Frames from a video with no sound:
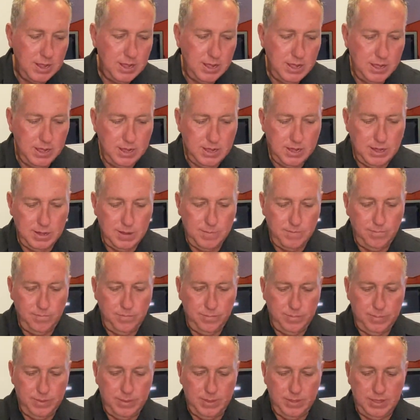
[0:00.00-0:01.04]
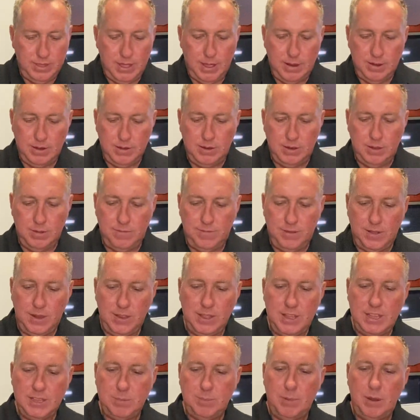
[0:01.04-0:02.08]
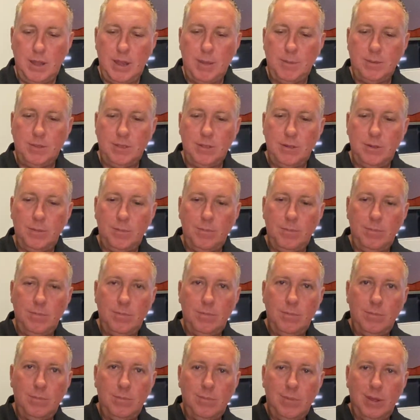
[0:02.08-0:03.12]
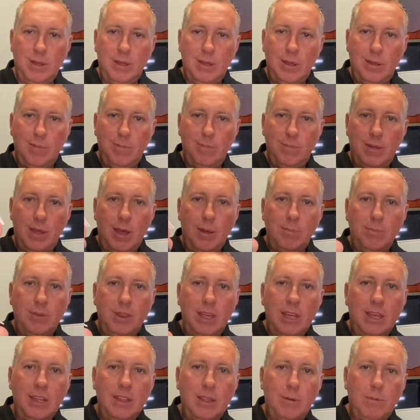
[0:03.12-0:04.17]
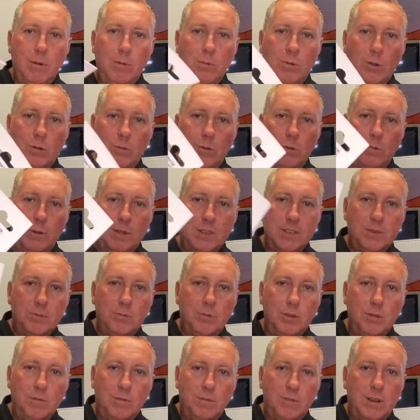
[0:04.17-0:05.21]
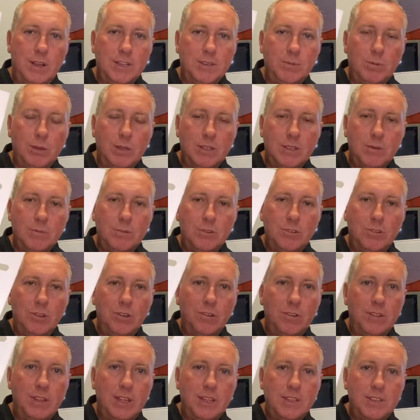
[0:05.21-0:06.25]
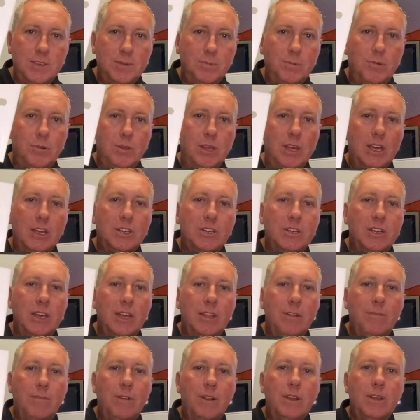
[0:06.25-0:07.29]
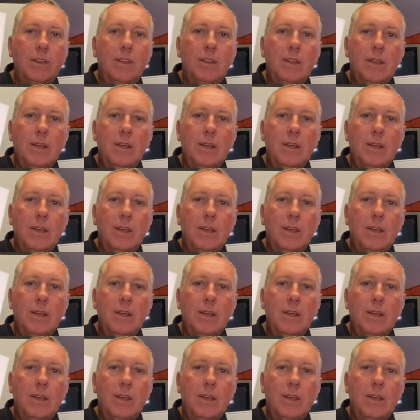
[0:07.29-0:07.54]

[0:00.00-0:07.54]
That little fella there's been an absolute humdinger. That one worked really well this morning for us. We got some tuna on that this morning actually at the front.